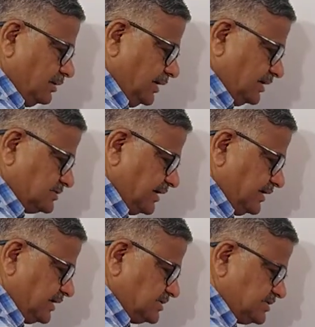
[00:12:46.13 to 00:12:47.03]
It is the
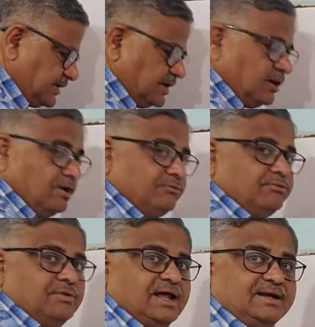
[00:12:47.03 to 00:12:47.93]
intensity of
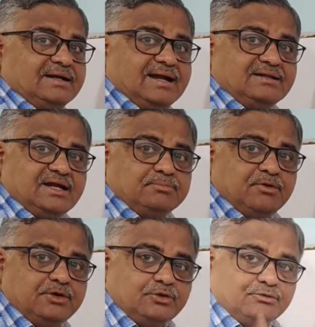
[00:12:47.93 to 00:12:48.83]
light at that
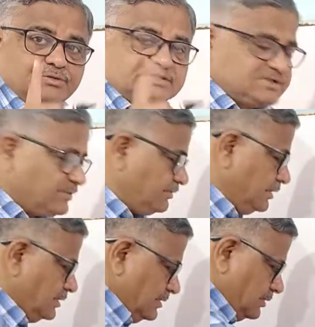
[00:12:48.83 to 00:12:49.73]
point due to first wave.